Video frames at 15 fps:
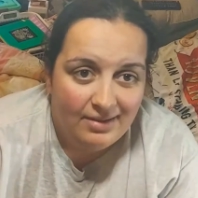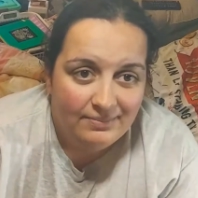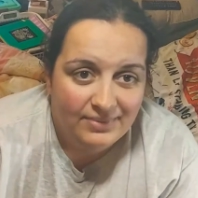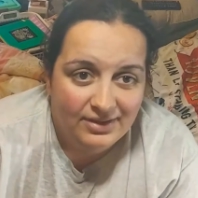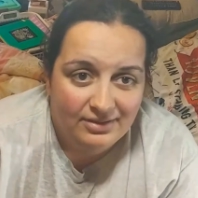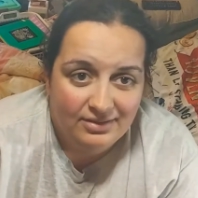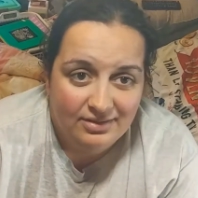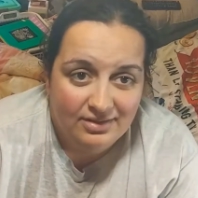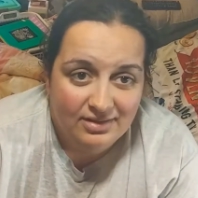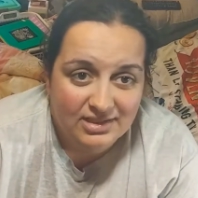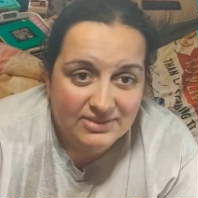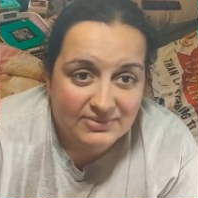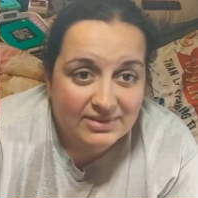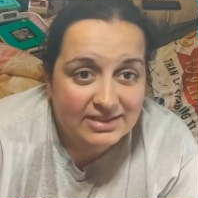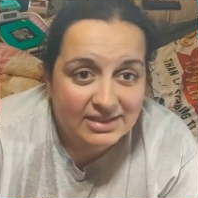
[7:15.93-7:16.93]
But
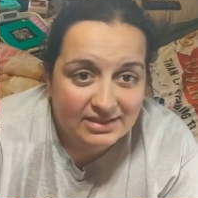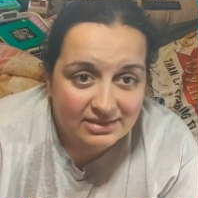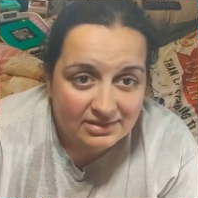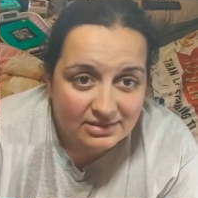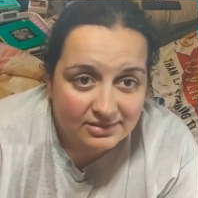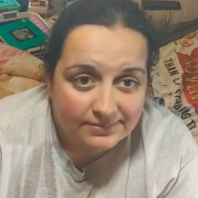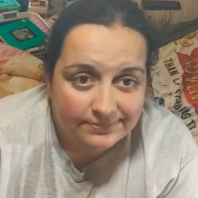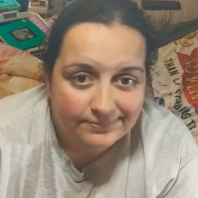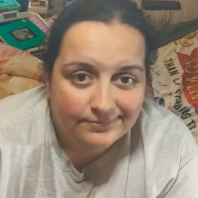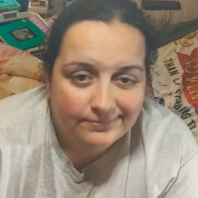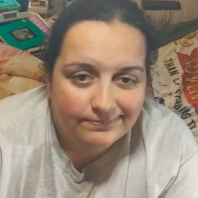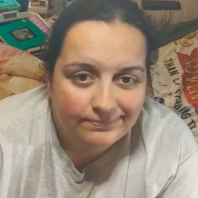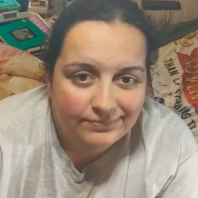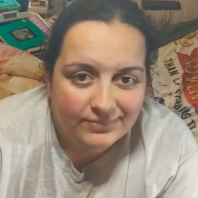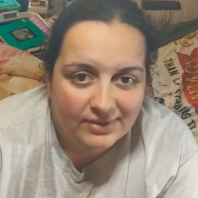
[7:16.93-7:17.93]
this one didn't.
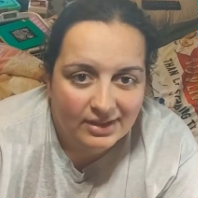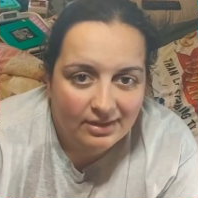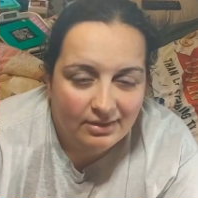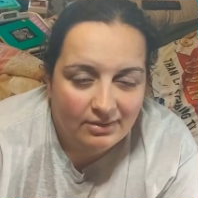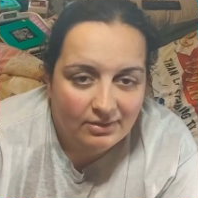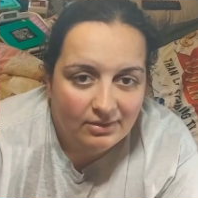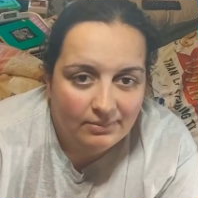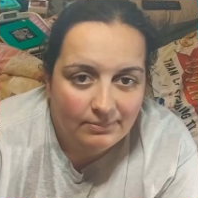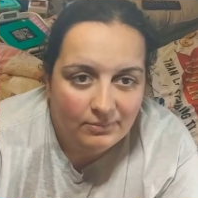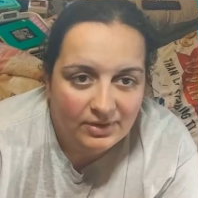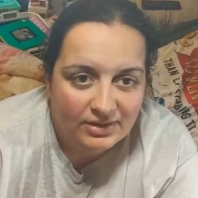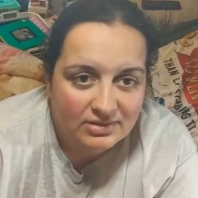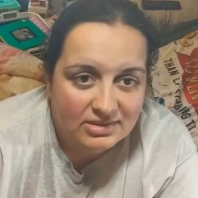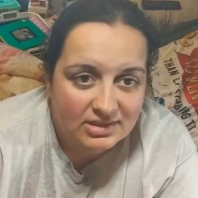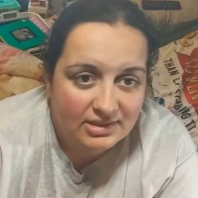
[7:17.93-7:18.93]
Um, what
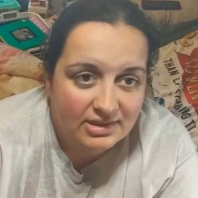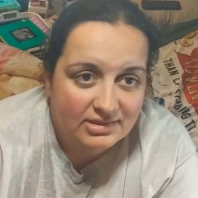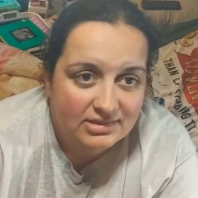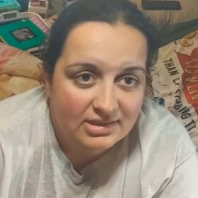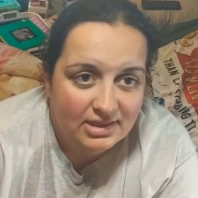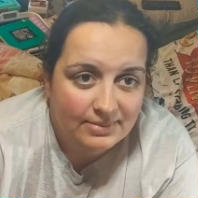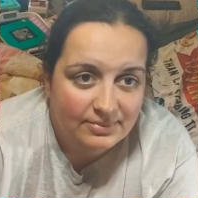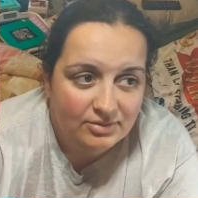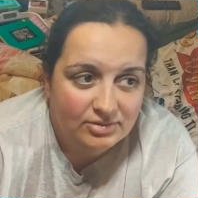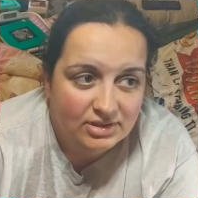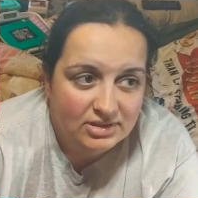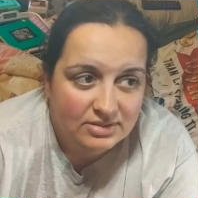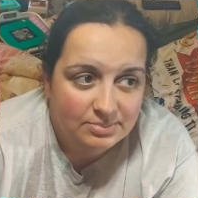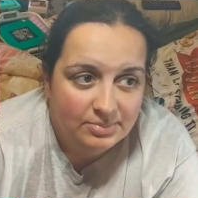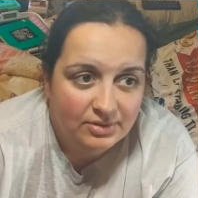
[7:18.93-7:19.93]
else can I say about
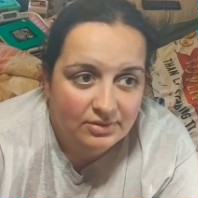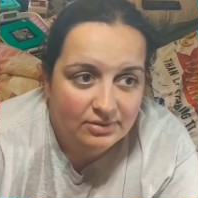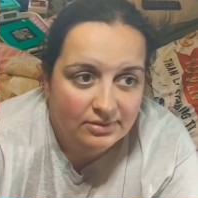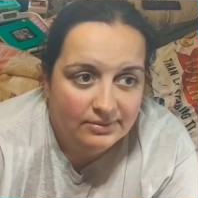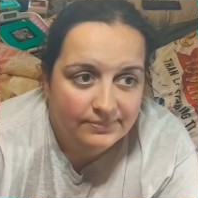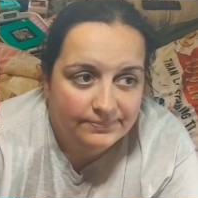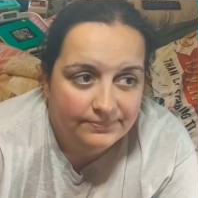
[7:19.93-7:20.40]
this book?